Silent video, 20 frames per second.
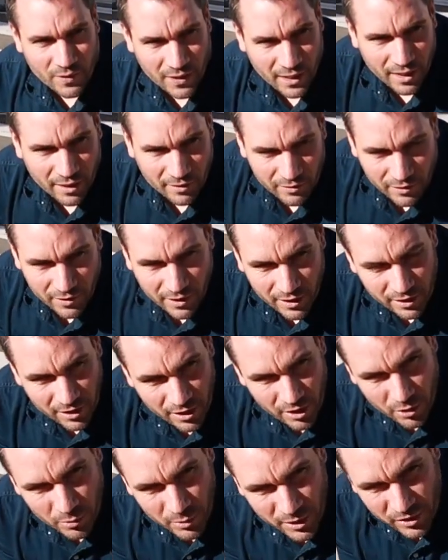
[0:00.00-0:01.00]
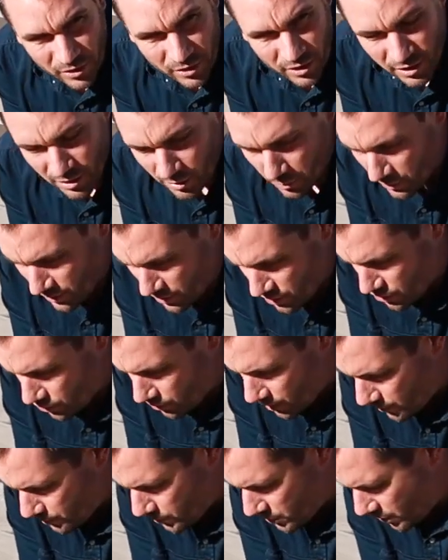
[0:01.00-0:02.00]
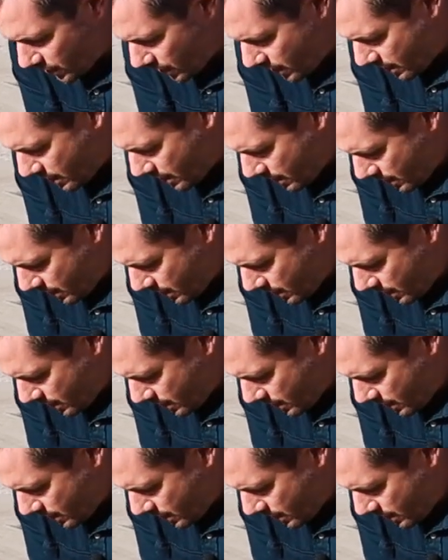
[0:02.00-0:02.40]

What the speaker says: Yeah, didn't go with the straps